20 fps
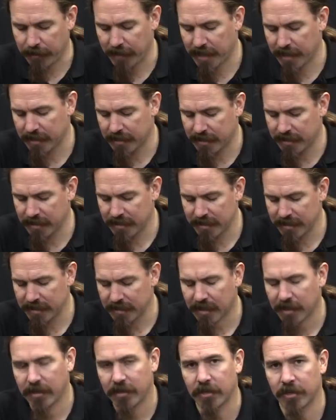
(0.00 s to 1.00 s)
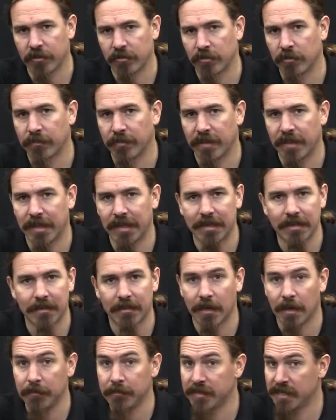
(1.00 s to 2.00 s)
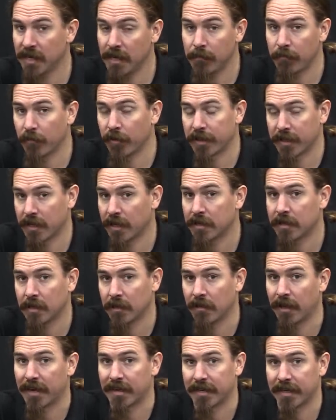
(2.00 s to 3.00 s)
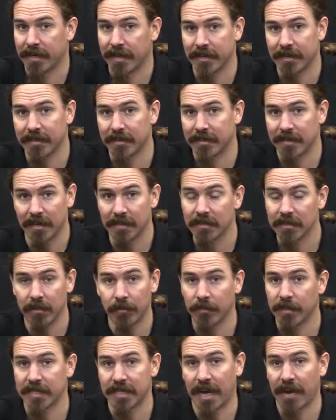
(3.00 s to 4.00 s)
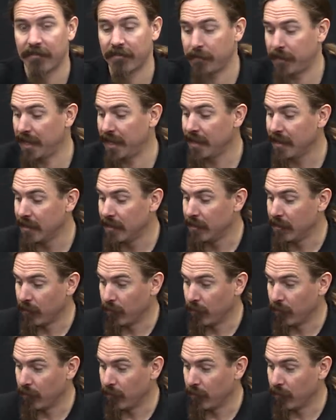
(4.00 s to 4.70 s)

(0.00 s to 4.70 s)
because this is a conundrum that comes up with gun collecting, and it doesn't always have to be